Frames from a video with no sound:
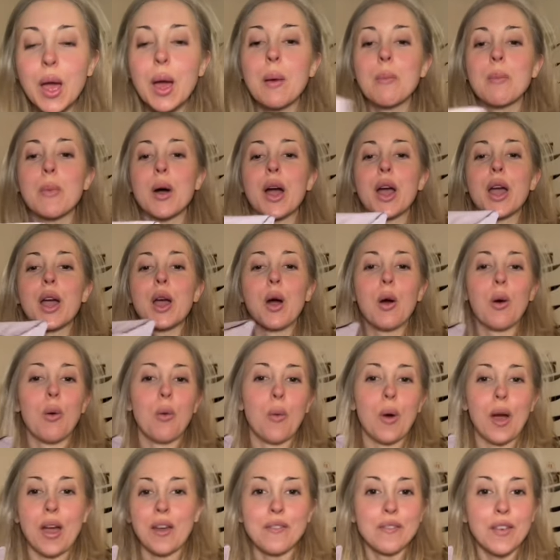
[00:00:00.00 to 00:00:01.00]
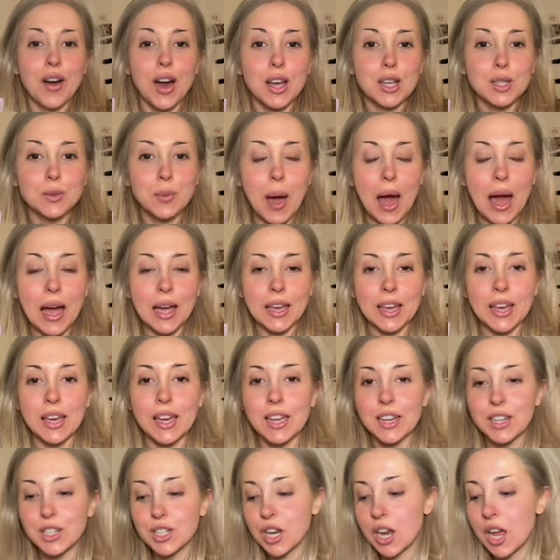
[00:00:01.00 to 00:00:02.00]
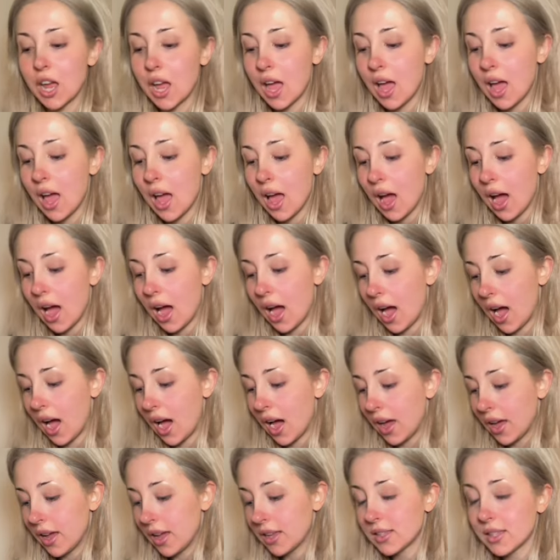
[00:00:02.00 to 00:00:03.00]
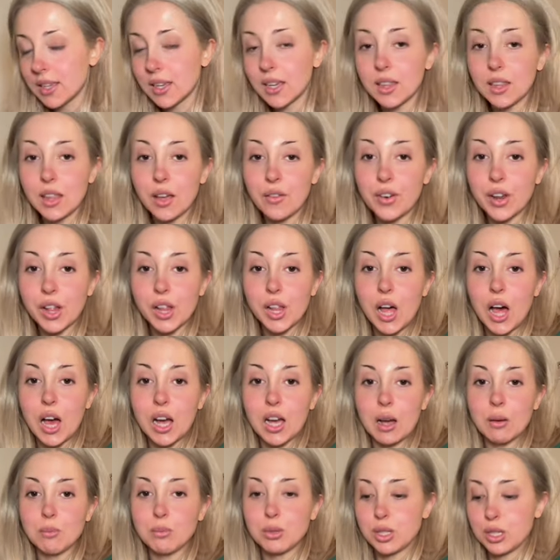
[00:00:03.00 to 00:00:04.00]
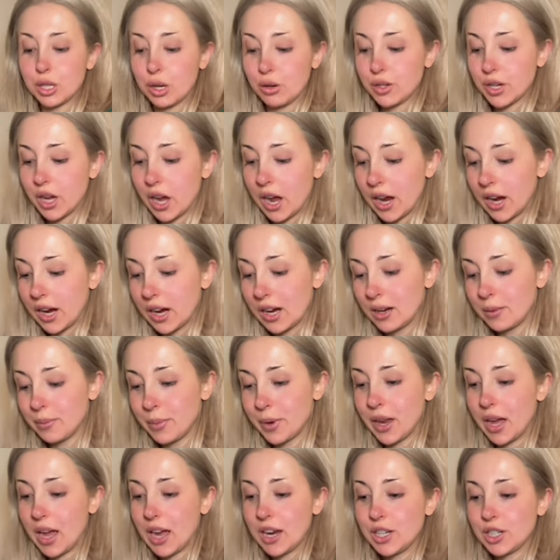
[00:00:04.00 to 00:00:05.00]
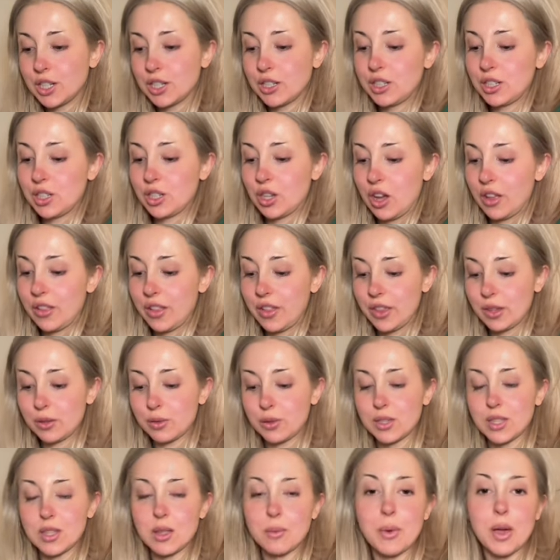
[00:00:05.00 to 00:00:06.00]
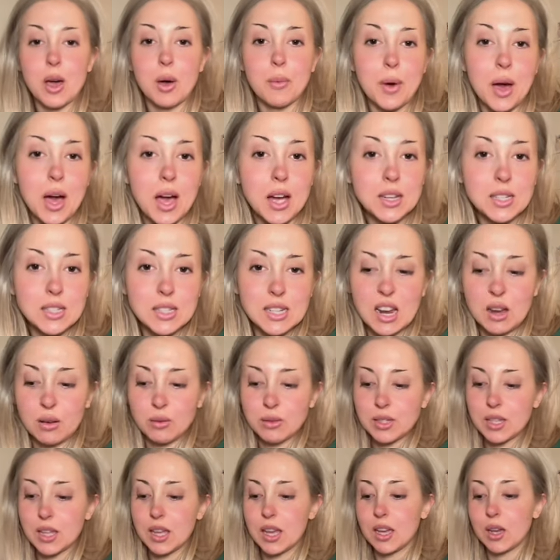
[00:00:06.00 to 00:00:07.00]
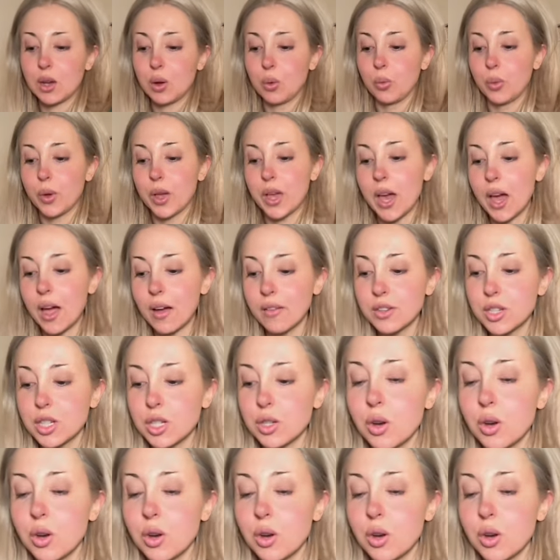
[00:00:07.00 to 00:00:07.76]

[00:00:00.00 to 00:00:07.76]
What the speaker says: by a White Fox package. It's like 11 o'clock. I'm so tired, but I just saw that this was in the mailbox, and I was like, we have to